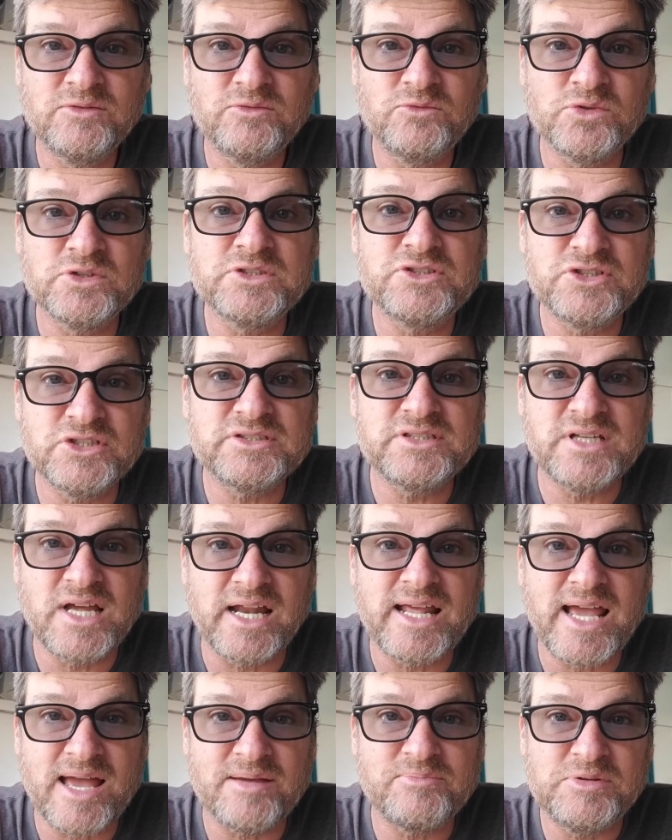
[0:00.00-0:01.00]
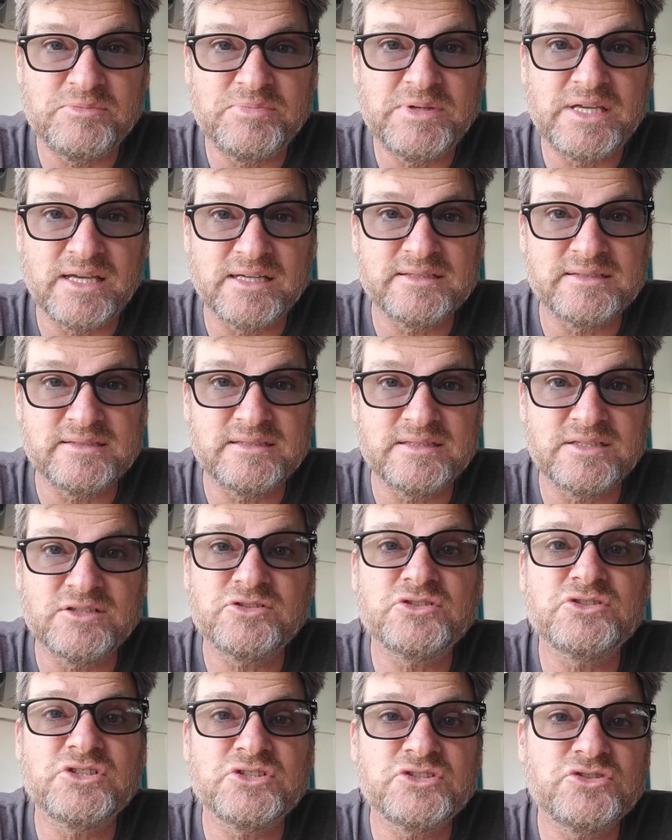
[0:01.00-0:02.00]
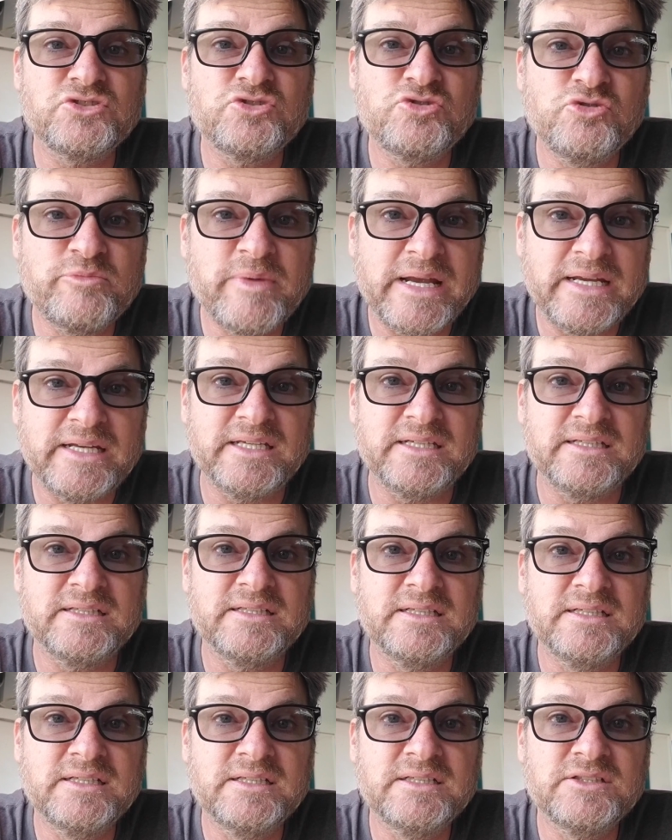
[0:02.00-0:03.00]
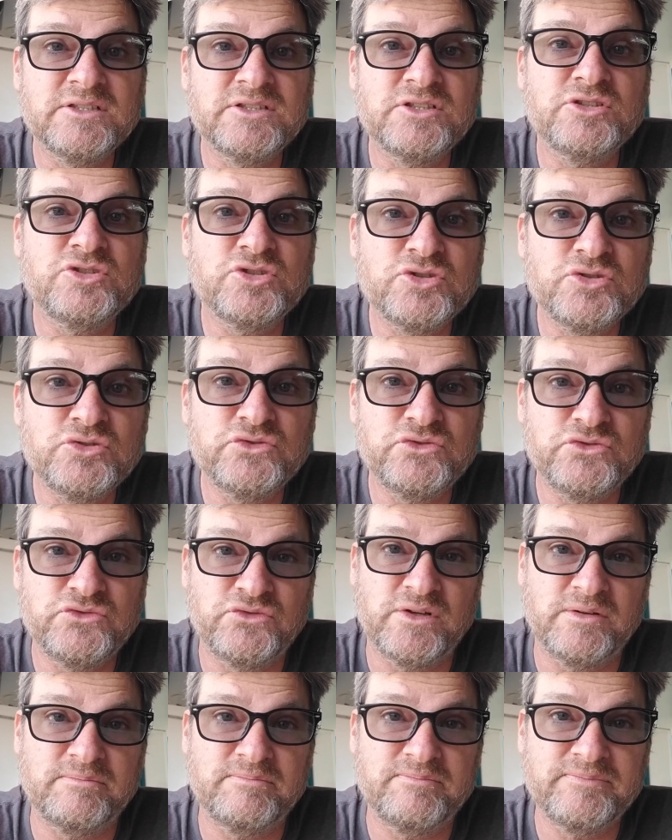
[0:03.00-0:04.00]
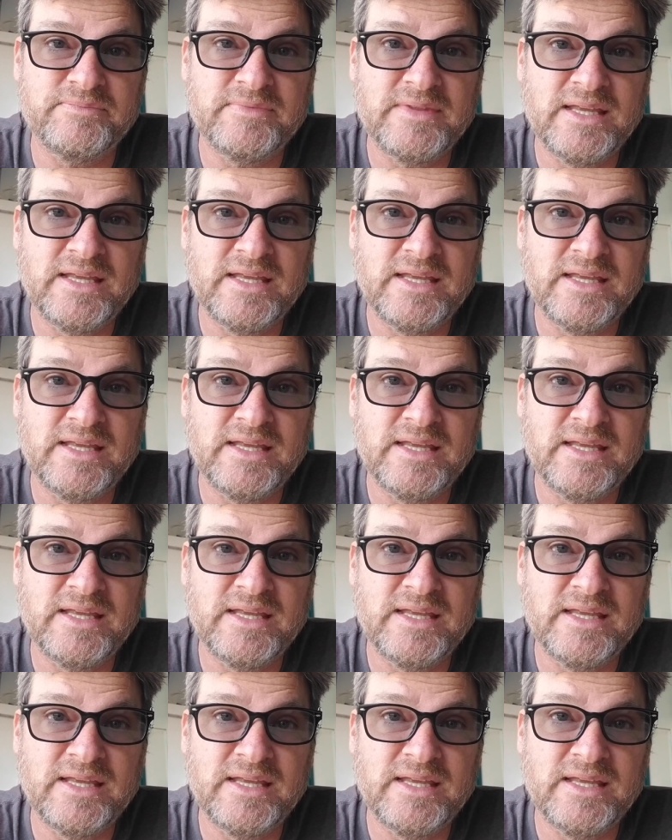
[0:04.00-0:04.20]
We're just not happy because there's just too many to choose from.